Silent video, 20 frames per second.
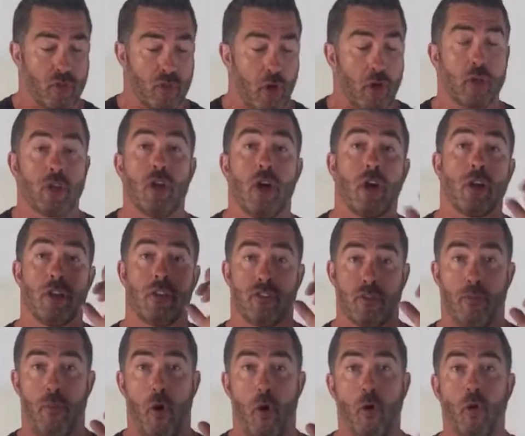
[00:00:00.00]
to start cutting
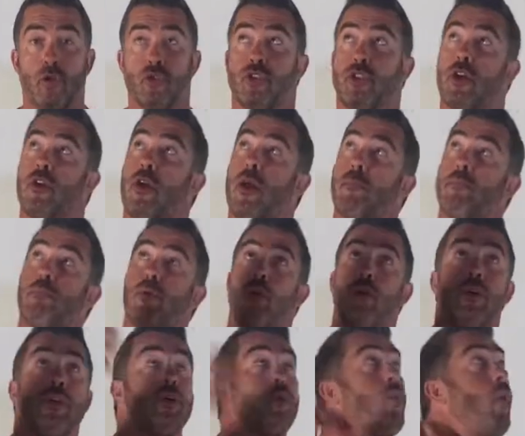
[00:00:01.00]
some holes there and
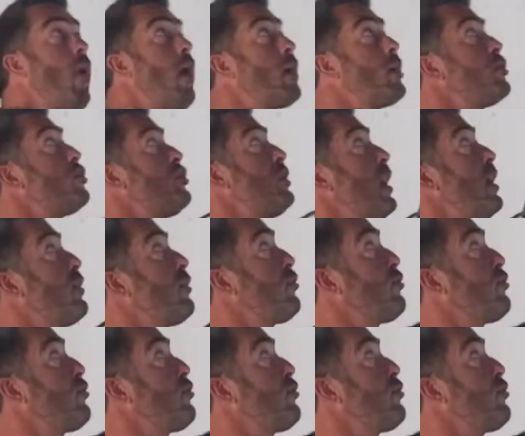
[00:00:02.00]
pulling the wires down